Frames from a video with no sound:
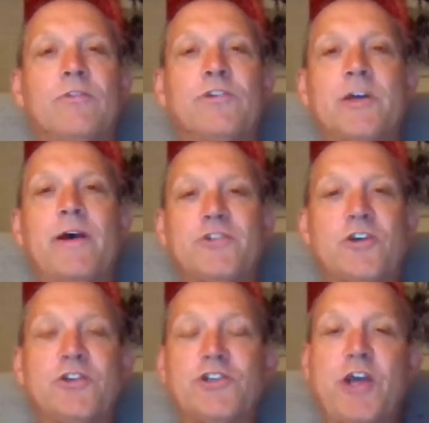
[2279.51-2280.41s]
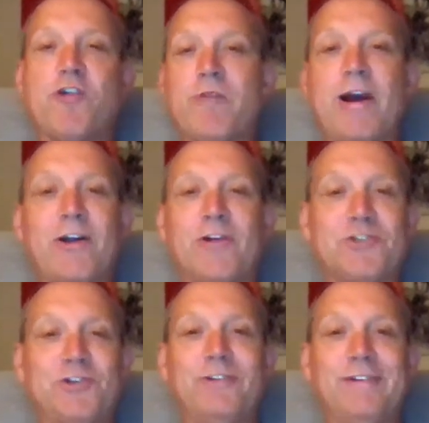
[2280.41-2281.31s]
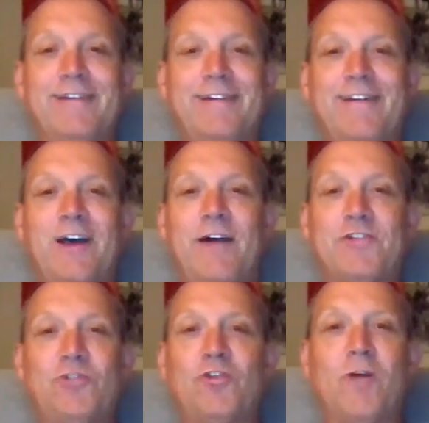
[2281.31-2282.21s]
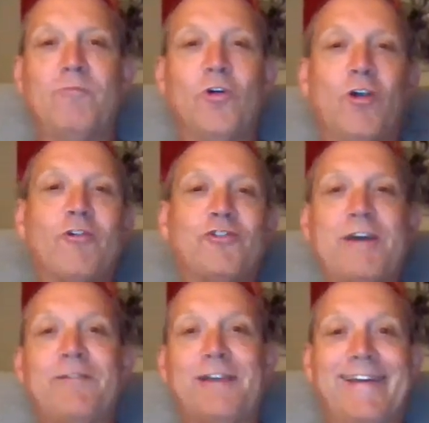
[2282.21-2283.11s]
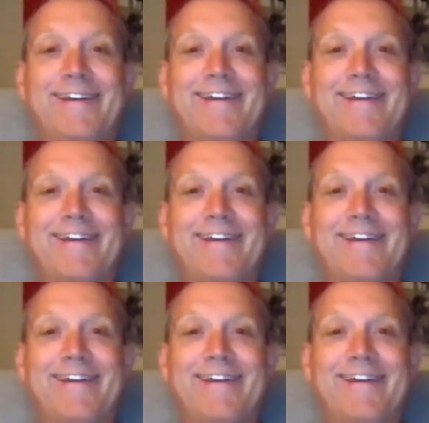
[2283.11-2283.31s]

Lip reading: So as I deteriorate, I've still got more longevity